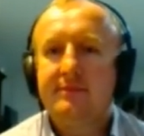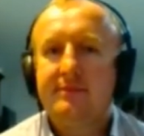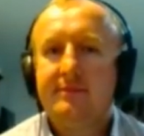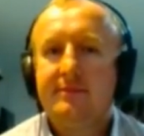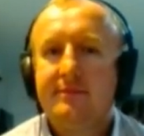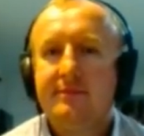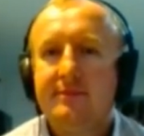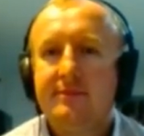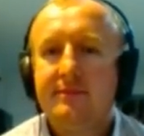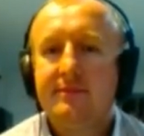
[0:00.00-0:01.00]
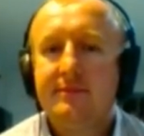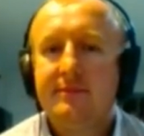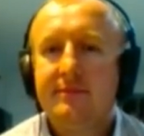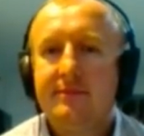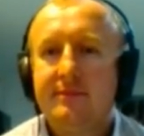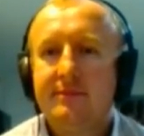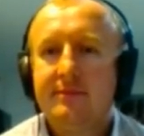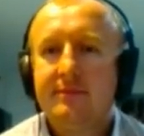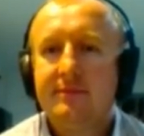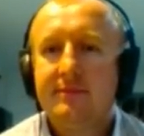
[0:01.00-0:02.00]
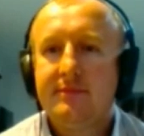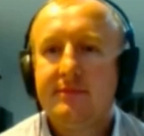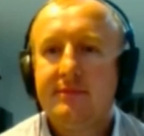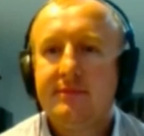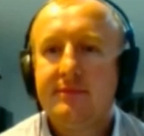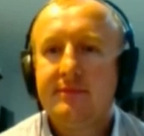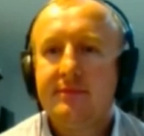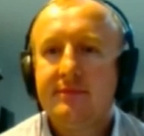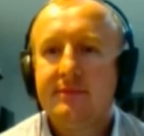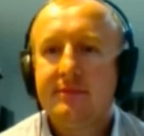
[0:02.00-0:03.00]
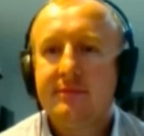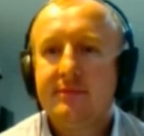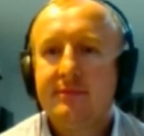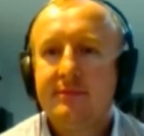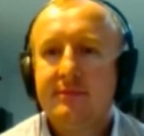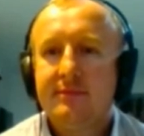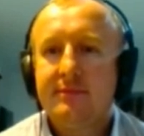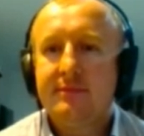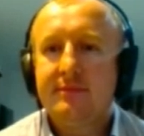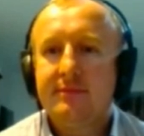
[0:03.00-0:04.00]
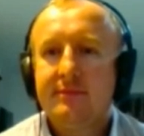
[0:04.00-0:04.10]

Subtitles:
[no speech]